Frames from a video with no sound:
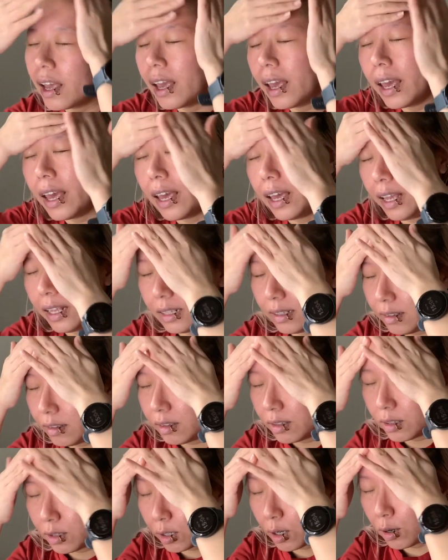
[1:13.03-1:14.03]
And
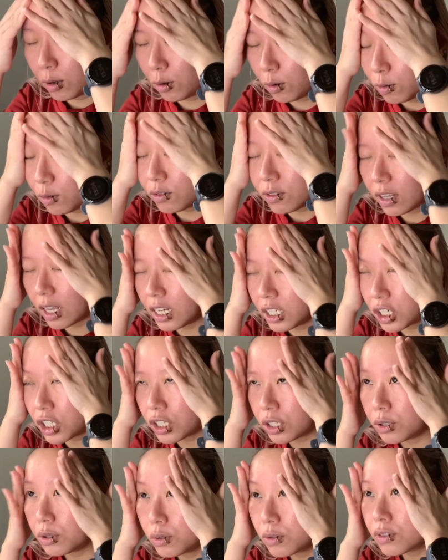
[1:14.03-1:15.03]
those
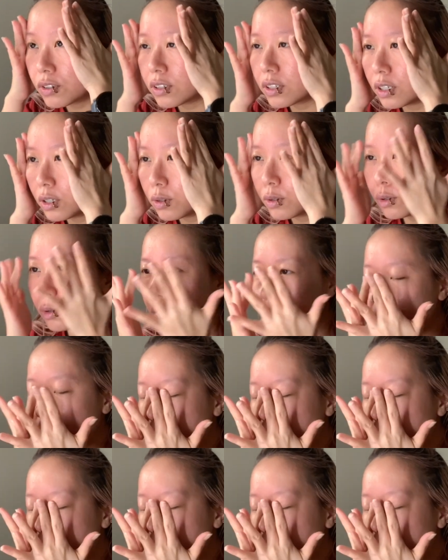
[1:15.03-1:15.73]
issues still